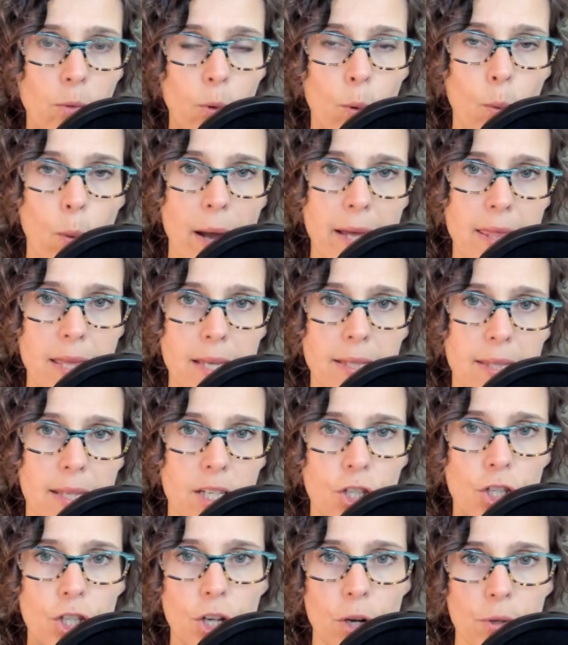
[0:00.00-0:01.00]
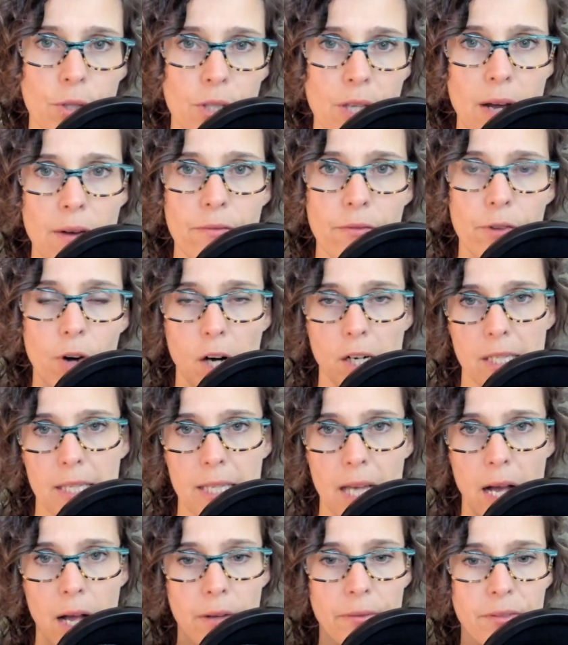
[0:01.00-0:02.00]
the way that this shows up for
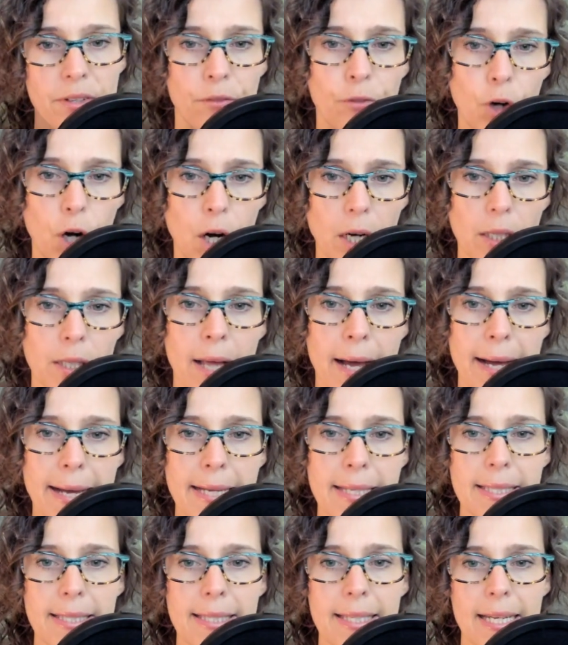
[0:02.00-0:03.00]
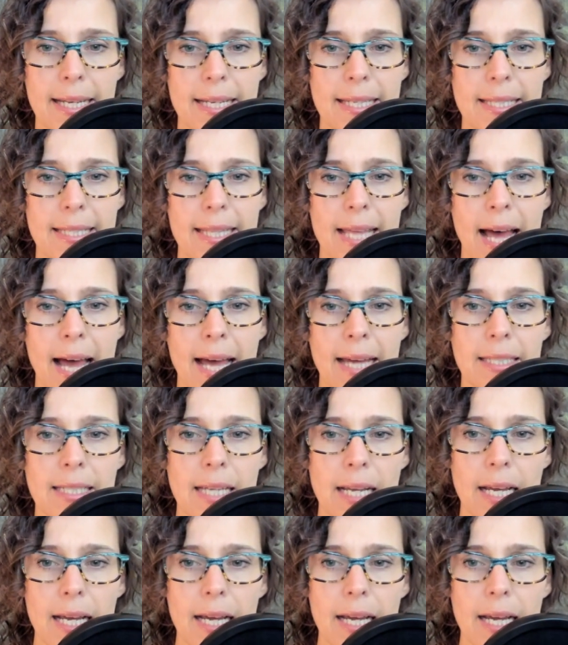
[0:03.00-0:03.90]
ourselves or for our clients, is that